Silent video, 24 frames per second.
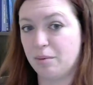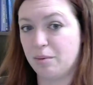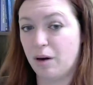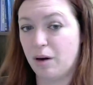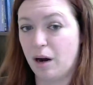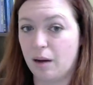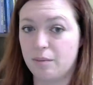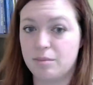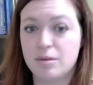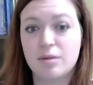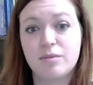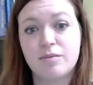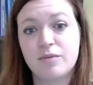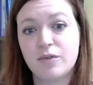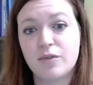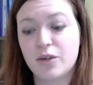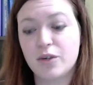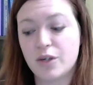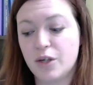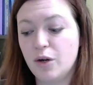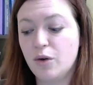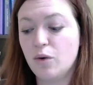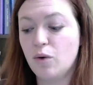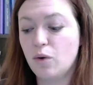problem for
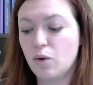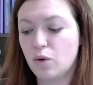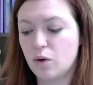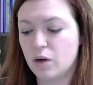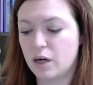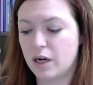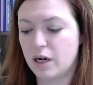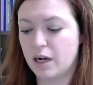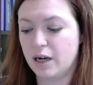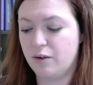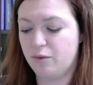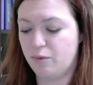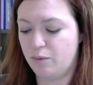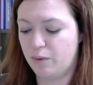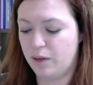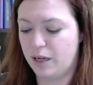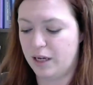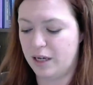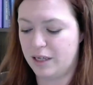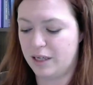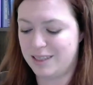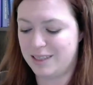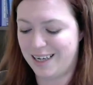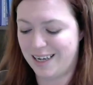you or if
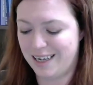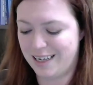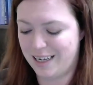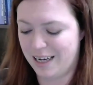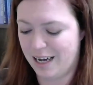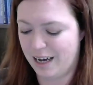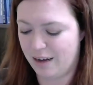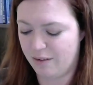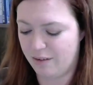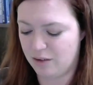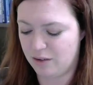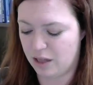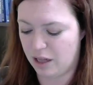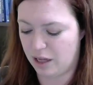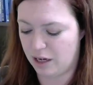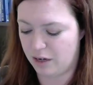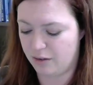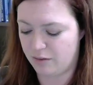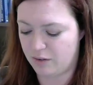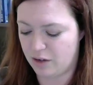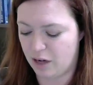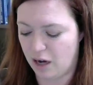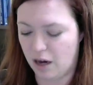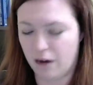we tend to have a lot
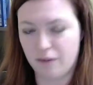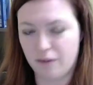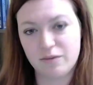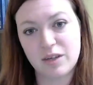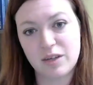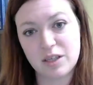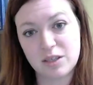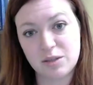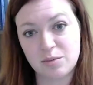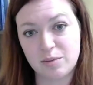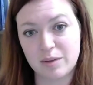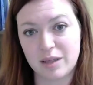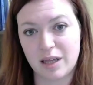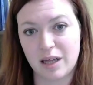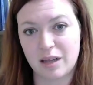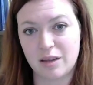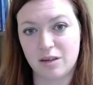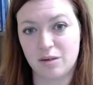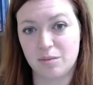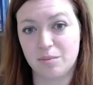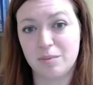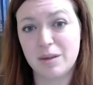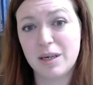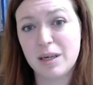of conflict with
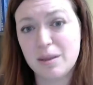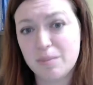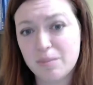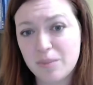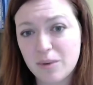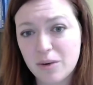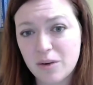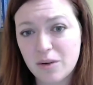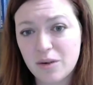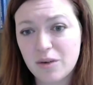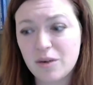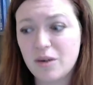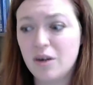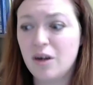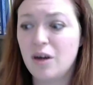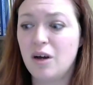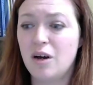other people,